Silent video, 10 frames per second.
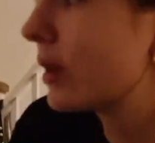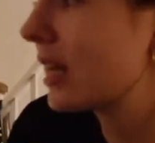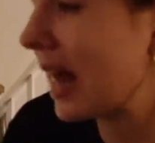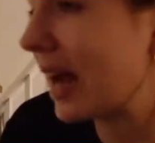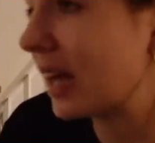up
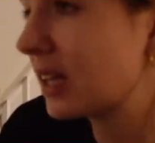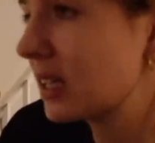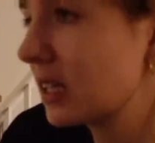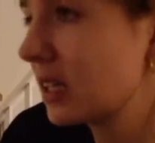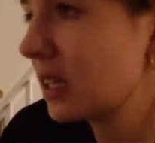my leg,
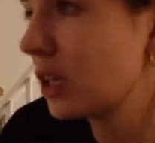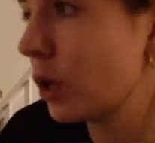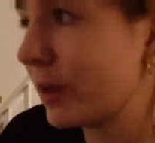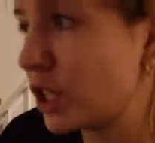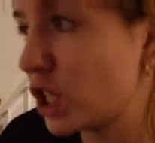
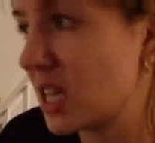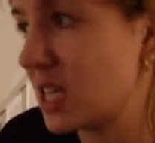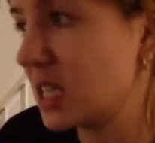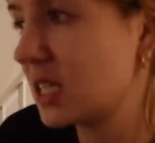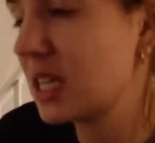up my
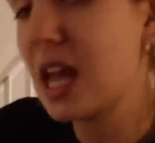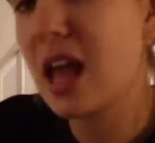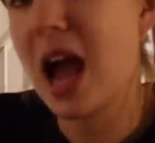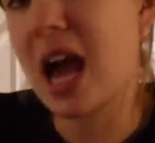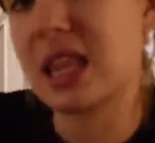jeans,
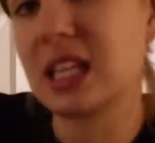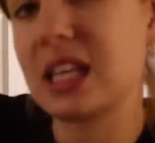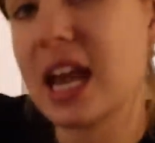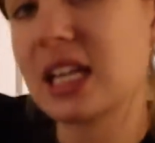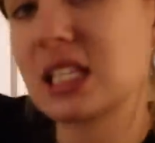and then
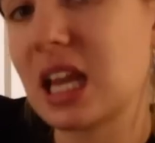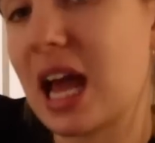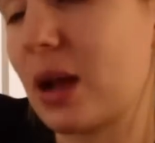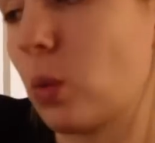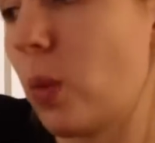getting to
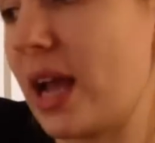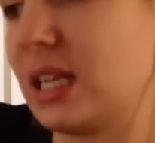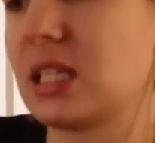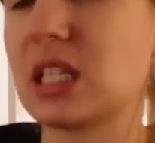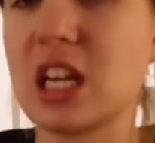like
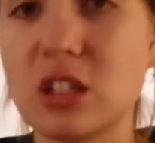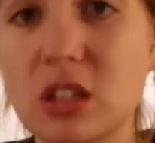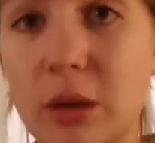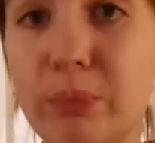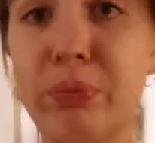waist and just going